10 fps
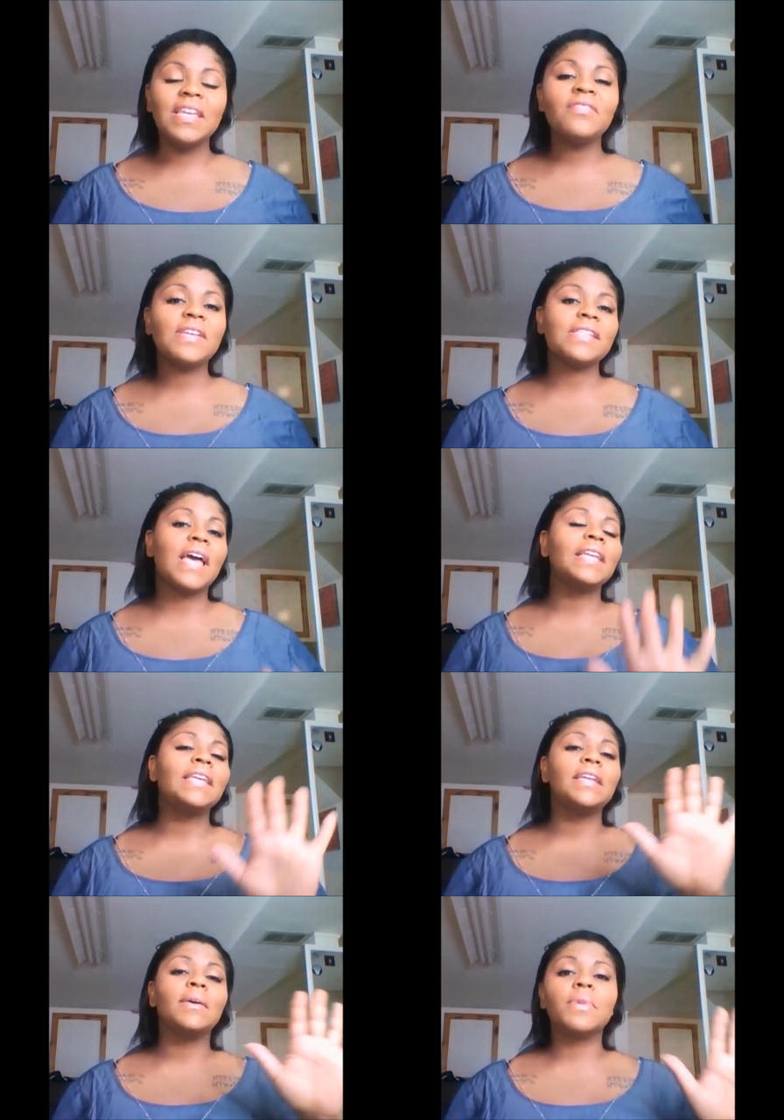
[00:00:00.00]
live because I
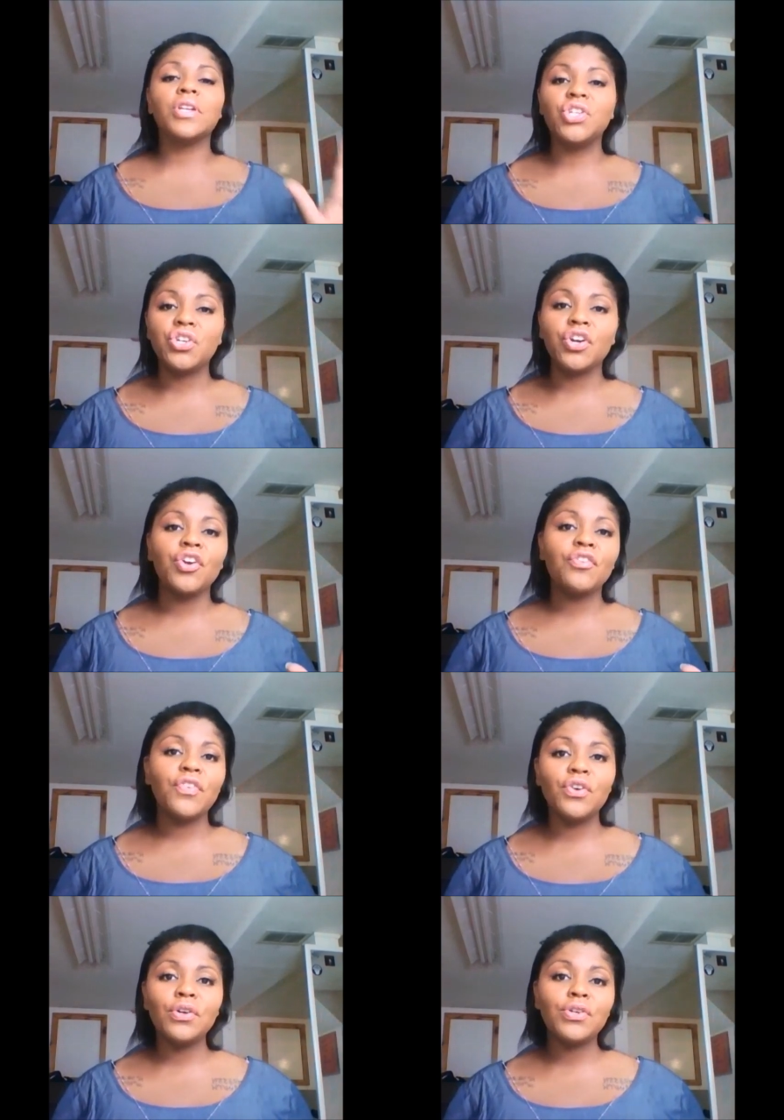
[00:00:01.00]
need a mature
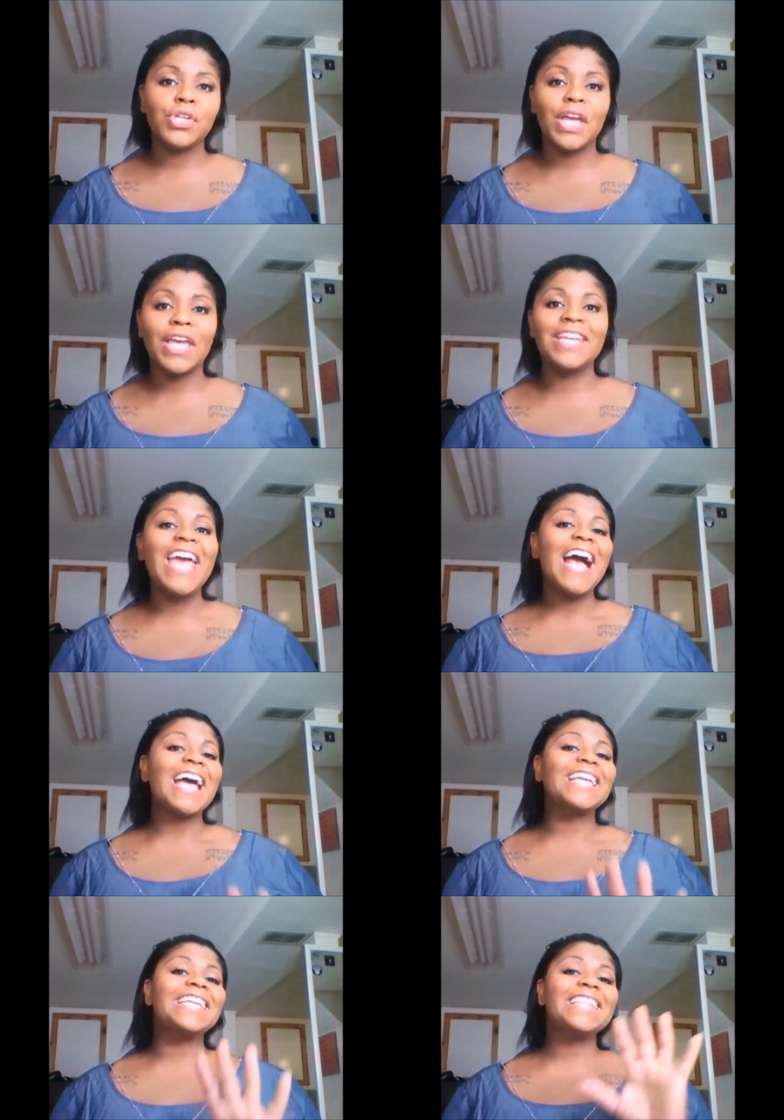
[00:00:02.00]
version.
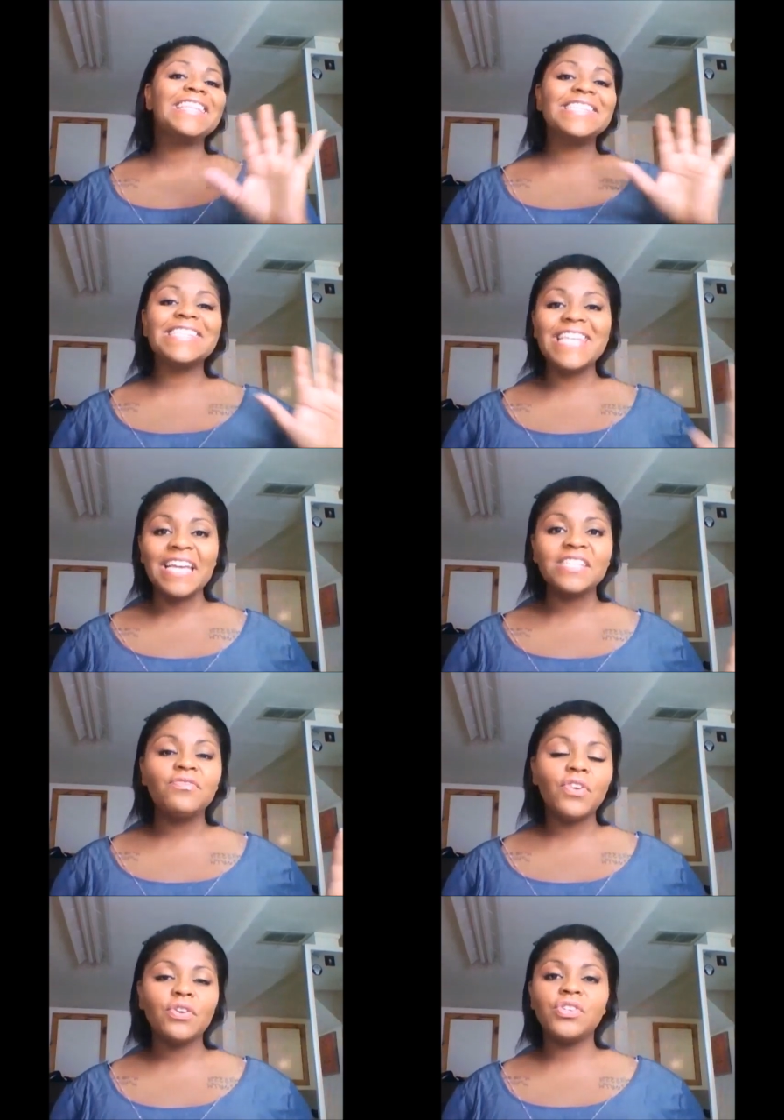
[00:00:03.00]
I need this next
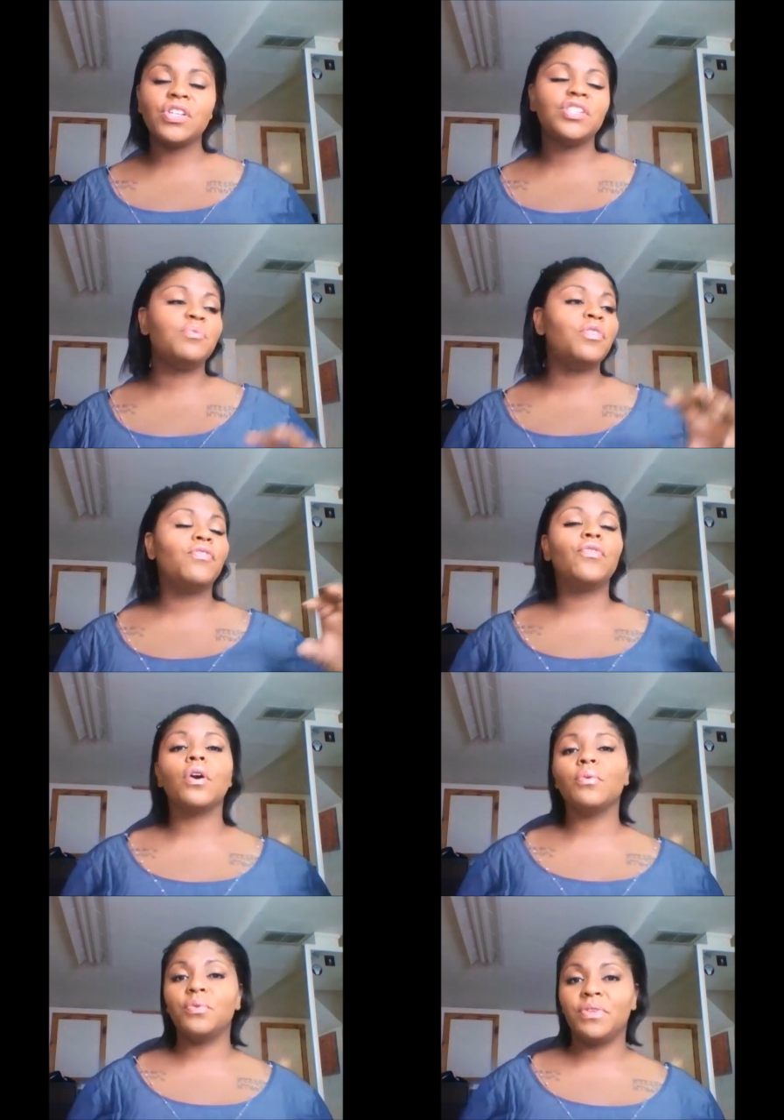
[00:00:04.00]
version to move
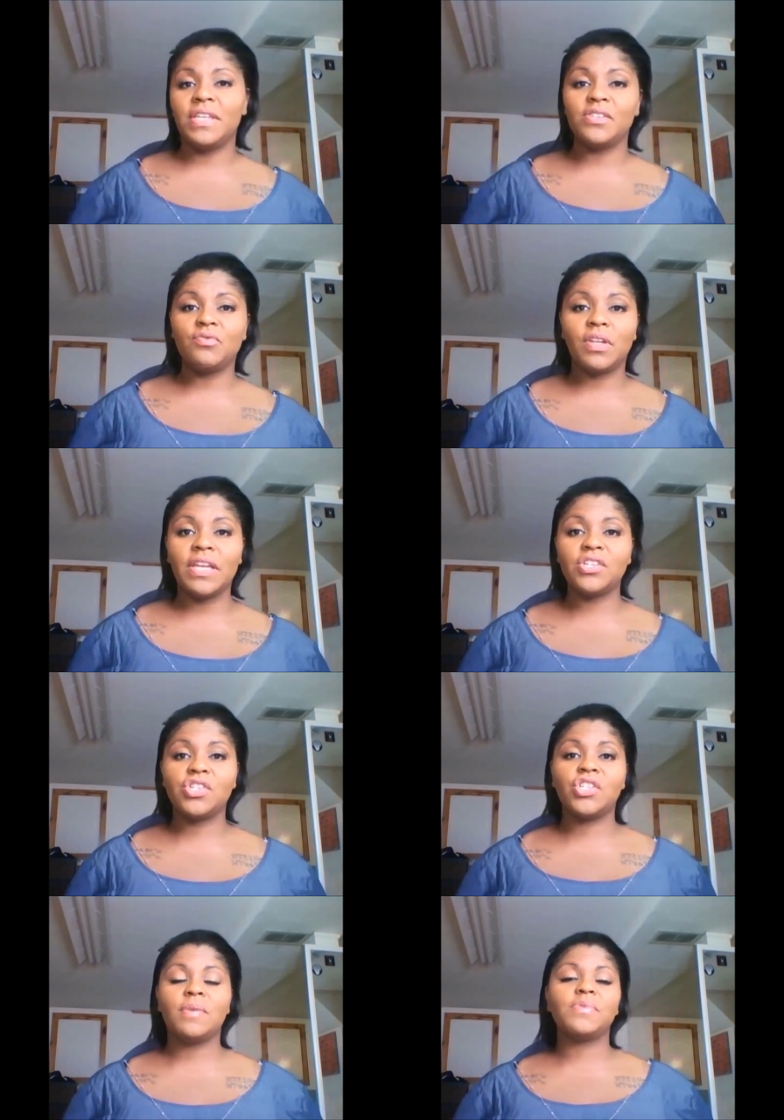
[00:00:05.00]
forward with these
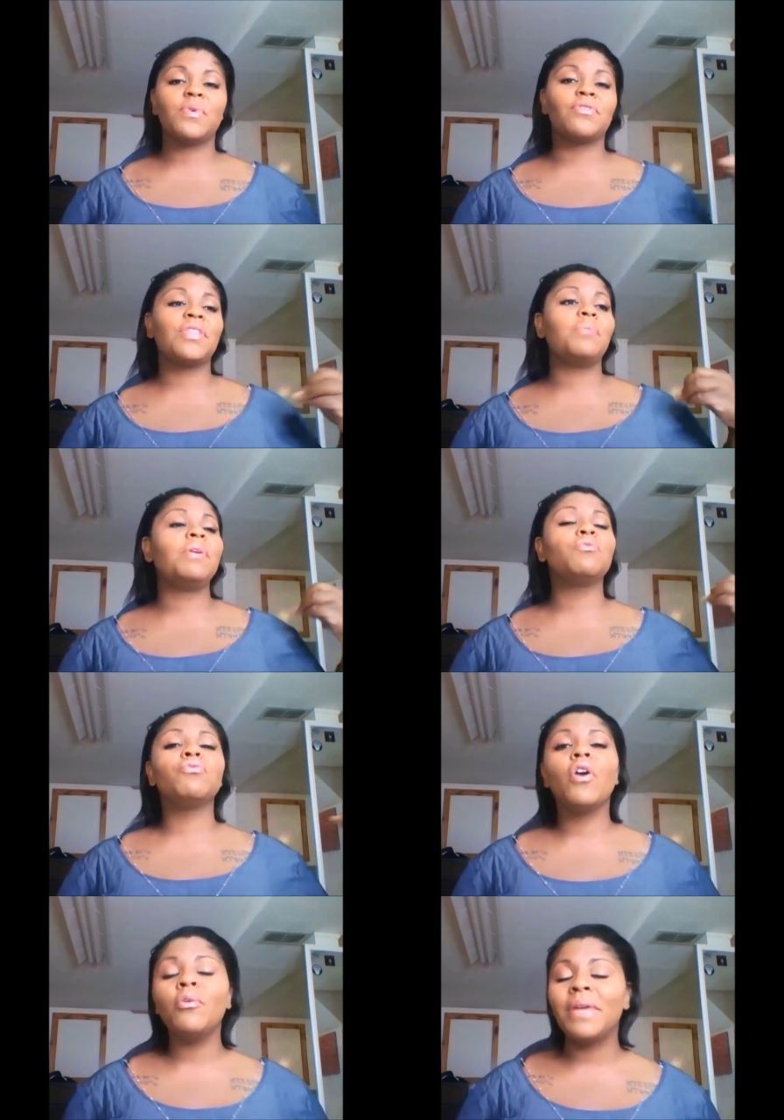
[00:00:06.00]
relationships, whether they be
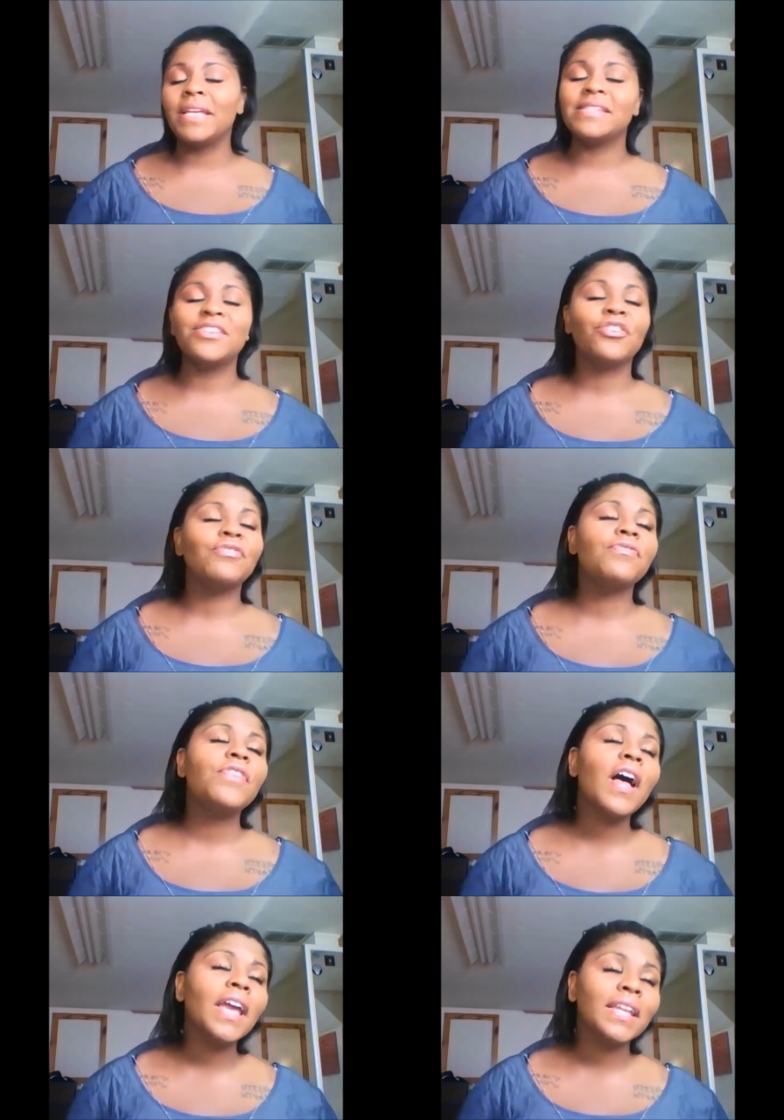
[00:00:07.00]
romance and you're
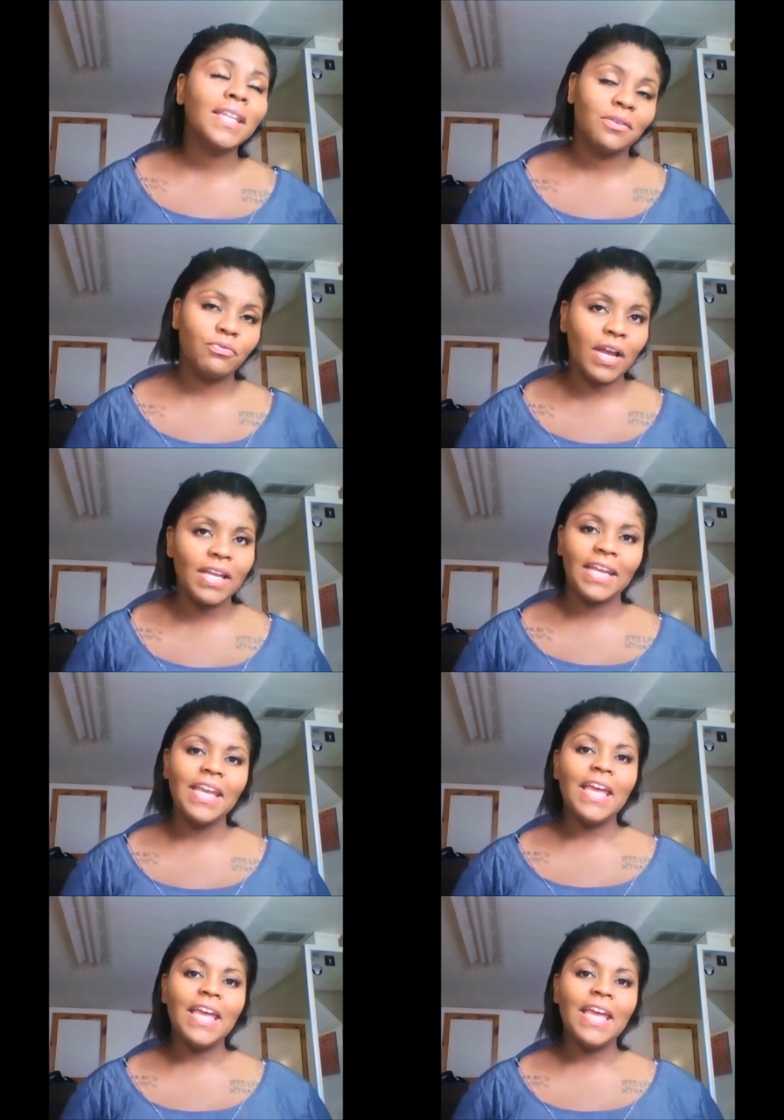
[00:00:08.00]
finally ready